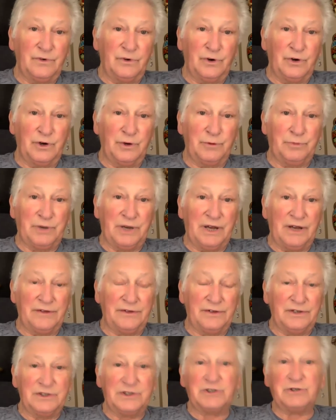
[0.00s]
or your
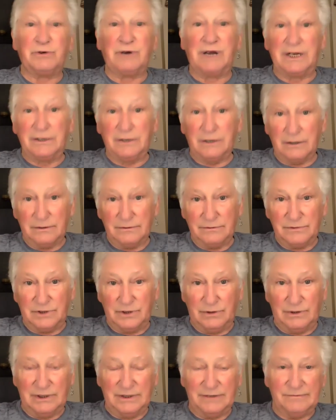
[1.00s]
path, surrender
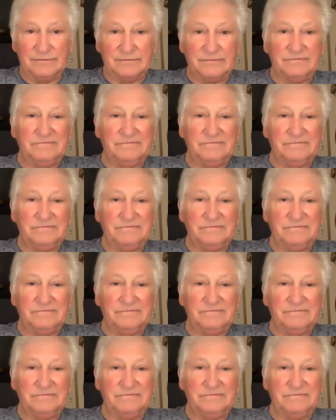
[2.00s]
to it.